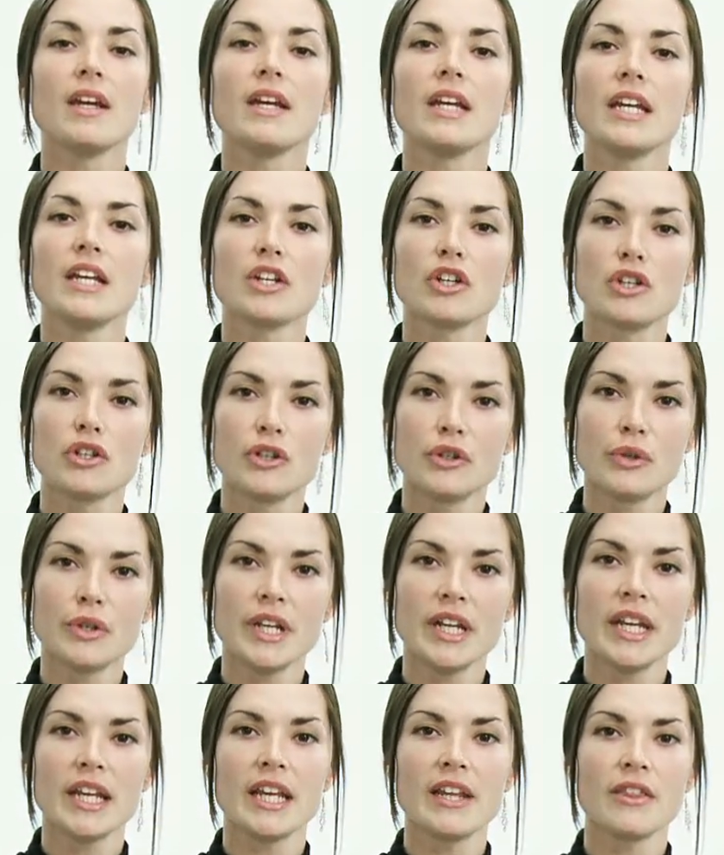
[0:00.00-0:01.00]

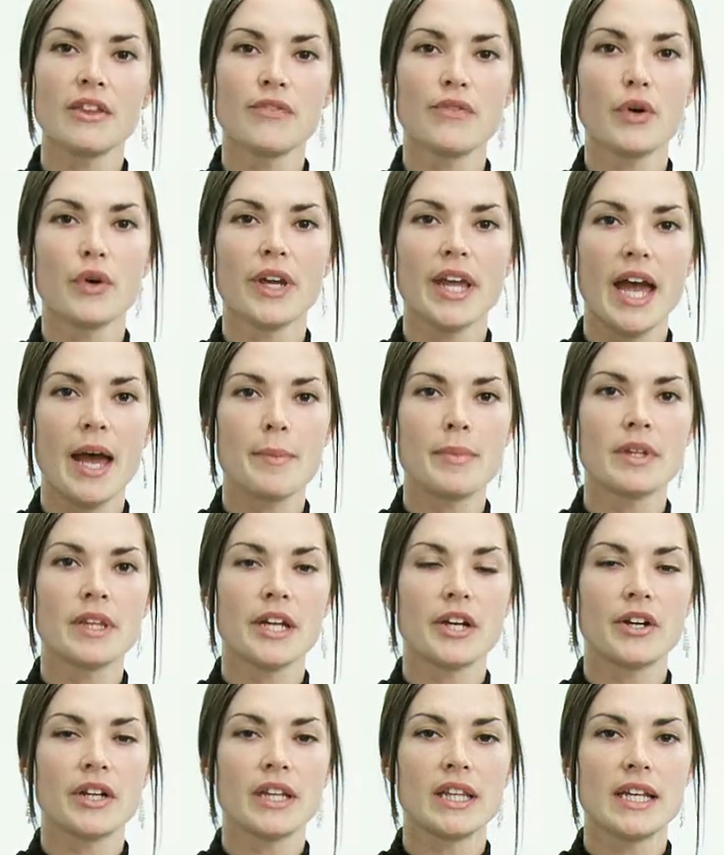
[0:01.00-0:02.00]
Included in the
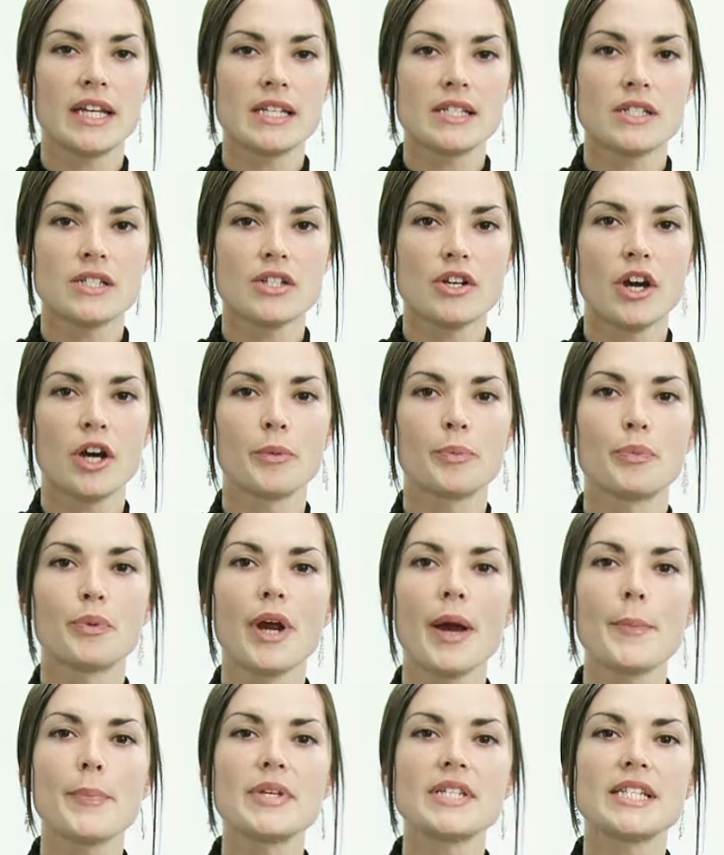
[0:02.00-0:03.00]
vocabulary list are
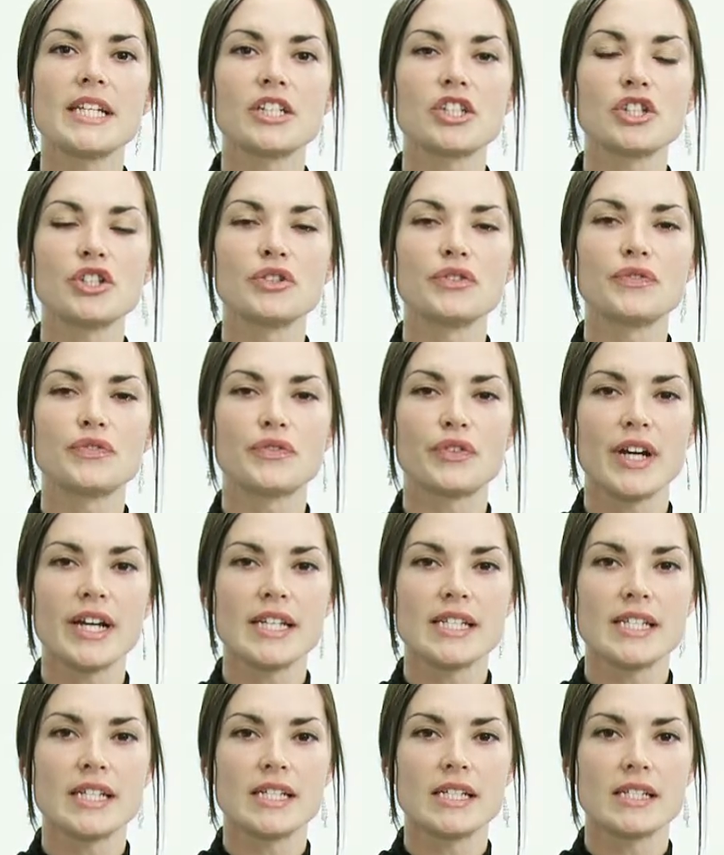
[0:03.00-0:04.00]
prepositional
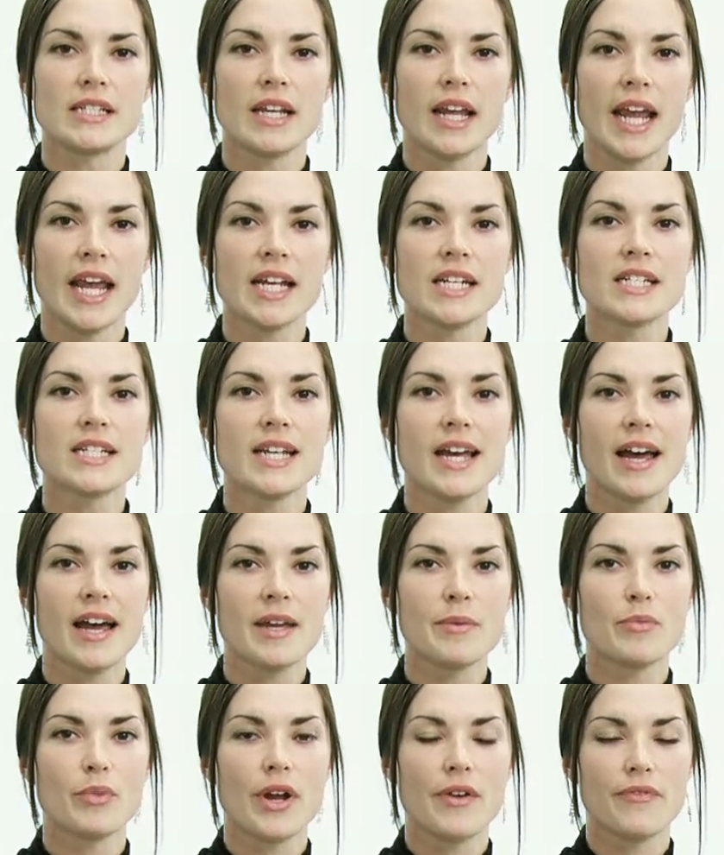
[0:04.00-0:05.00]
phrases and
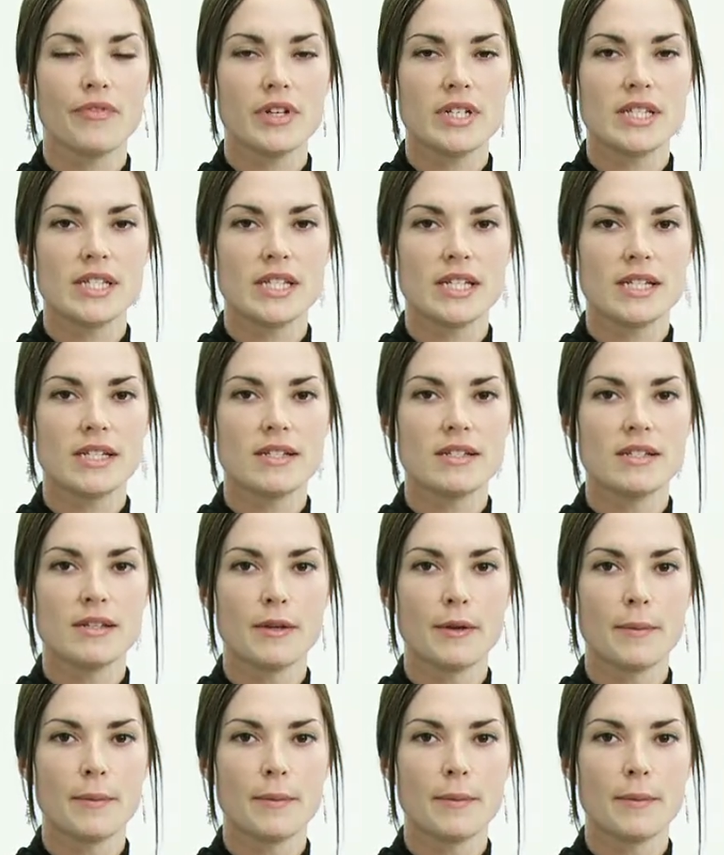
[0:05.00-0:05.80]
time references.